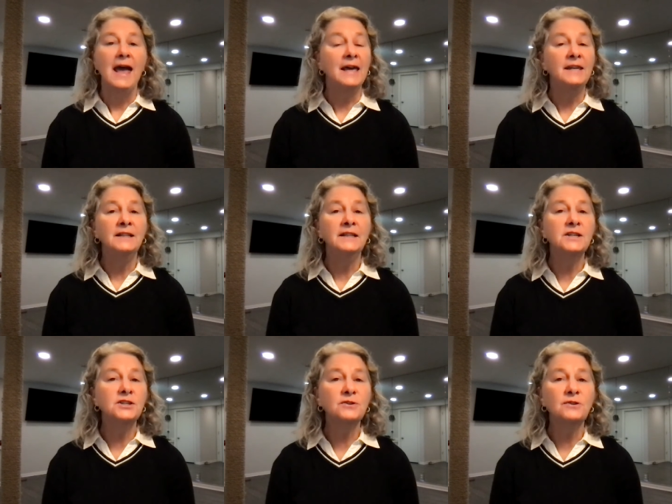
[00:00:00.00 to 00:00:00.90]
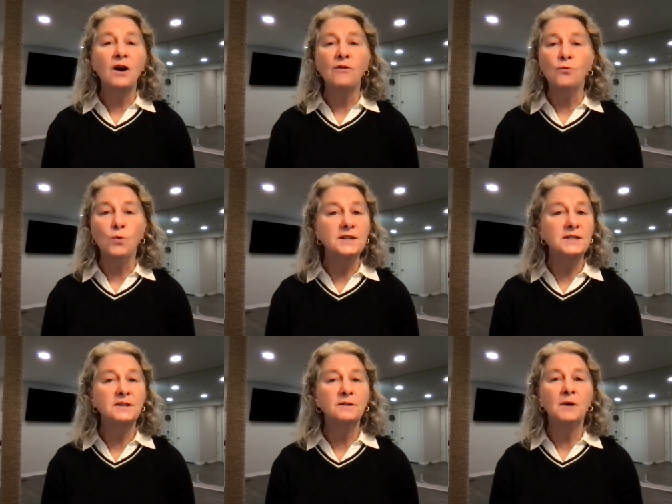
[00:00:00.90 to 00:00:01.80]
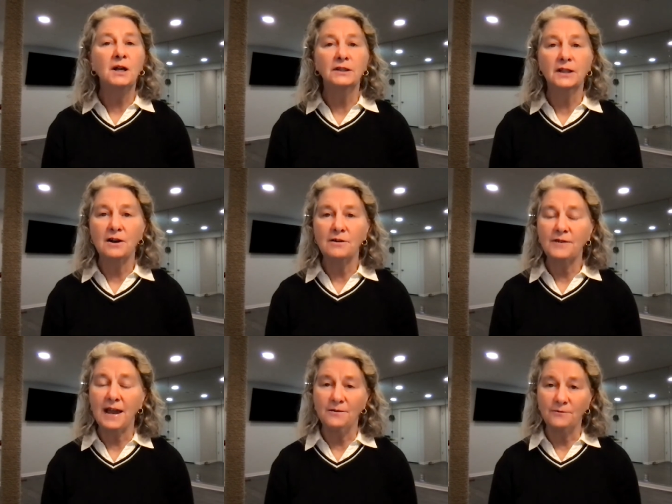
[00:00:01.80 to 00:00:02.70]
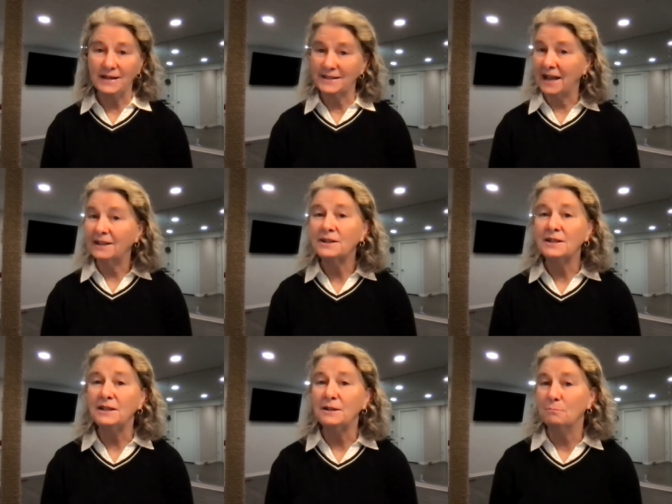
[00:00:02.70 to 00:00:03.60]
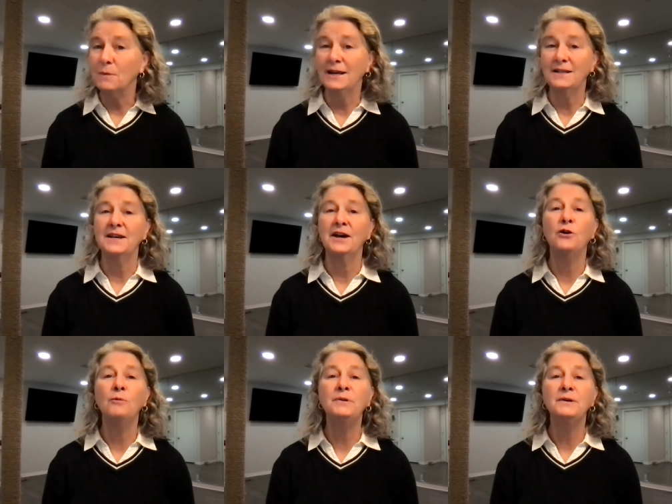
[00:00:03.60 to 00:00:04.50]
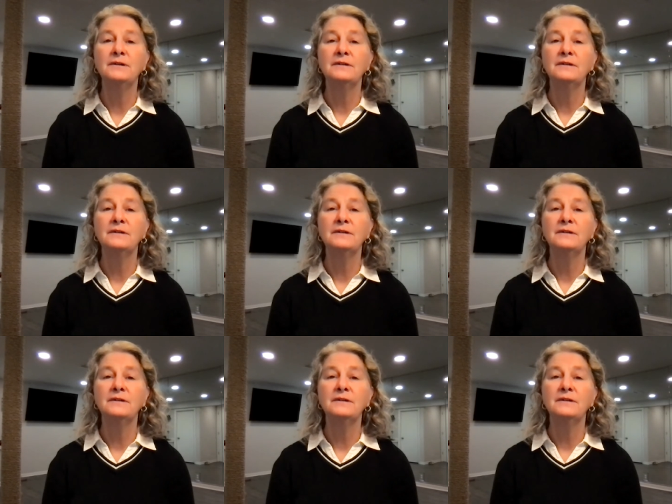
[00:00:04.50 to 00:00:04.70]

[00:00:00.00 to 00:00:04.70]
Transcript: An elixir of wisdom, love, and vitality might help.